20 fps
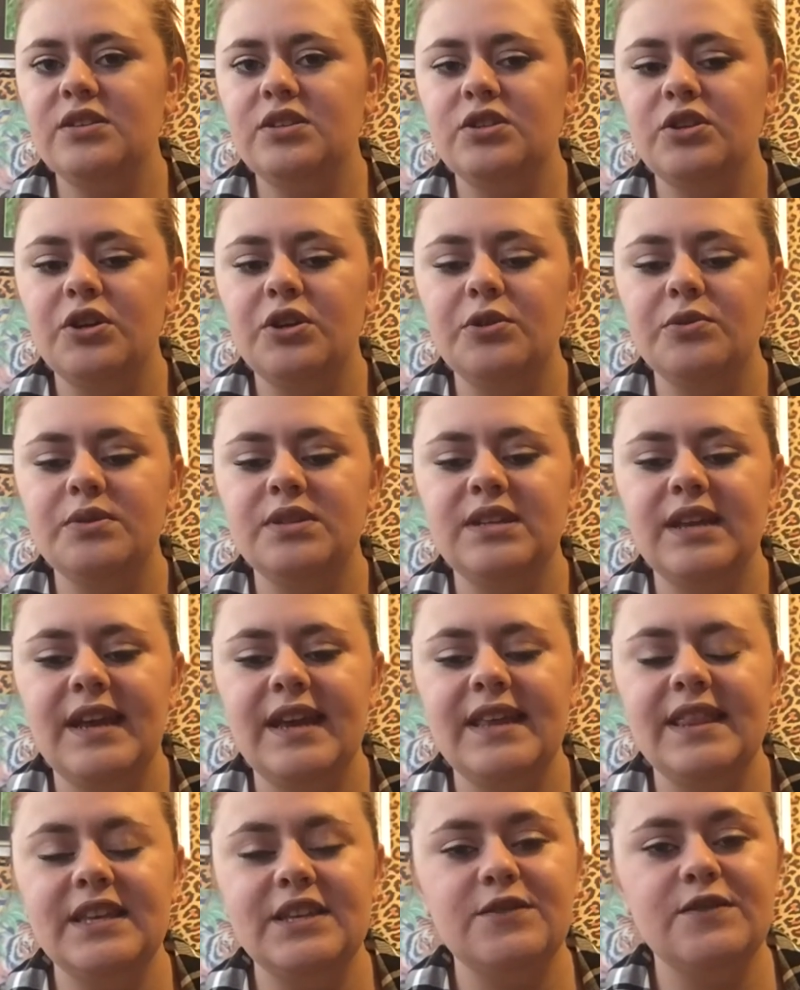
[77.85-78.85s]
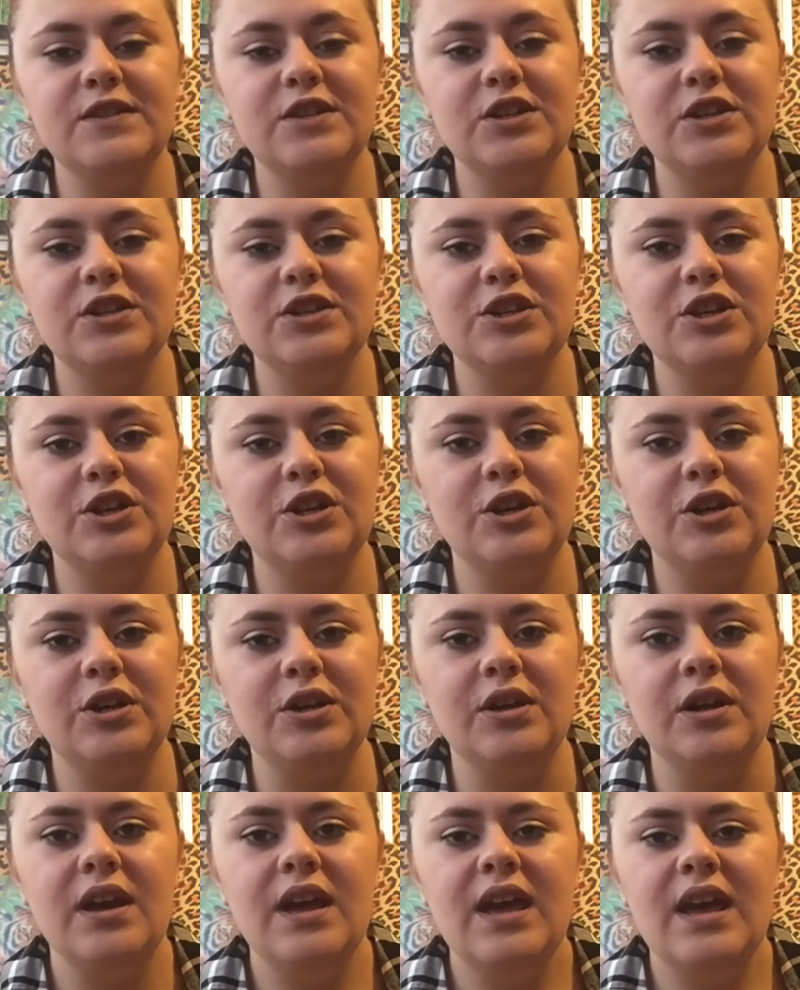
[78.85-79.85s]
so today this video is going
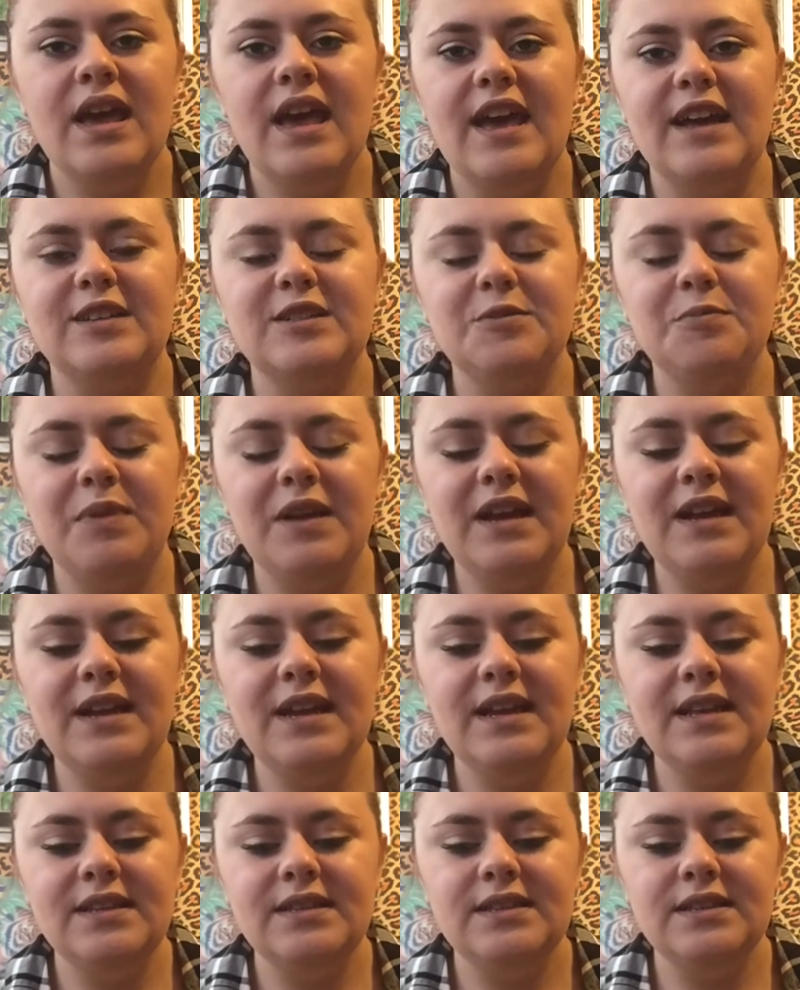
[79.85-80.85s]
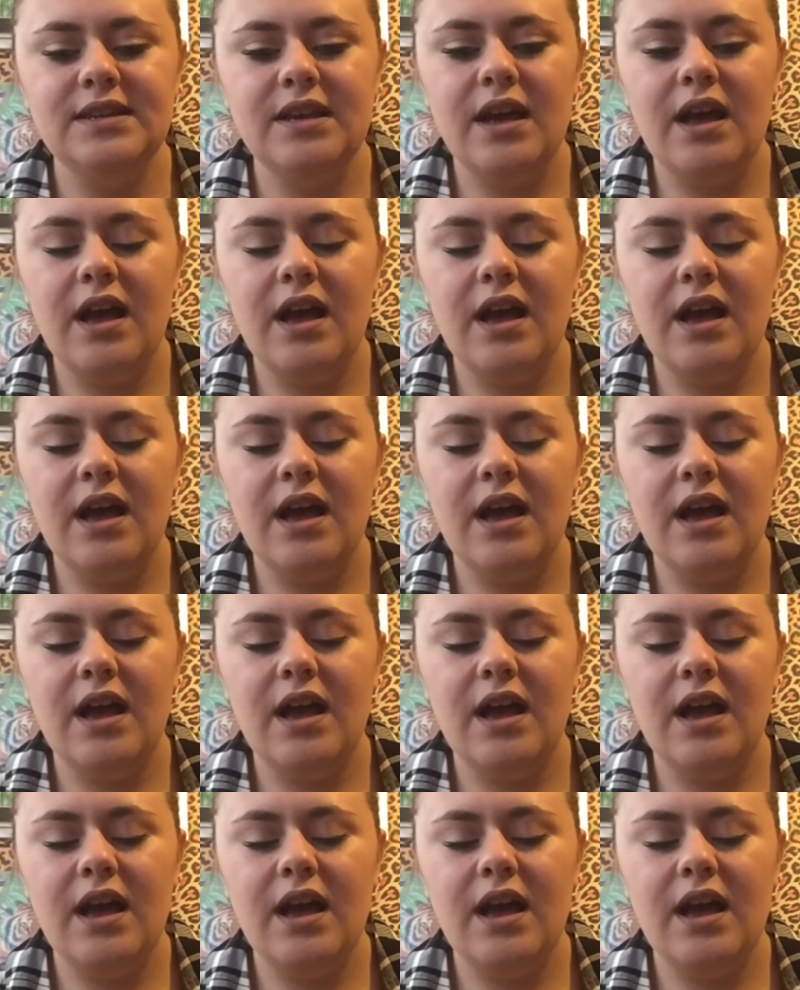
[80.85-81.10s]
to explain it.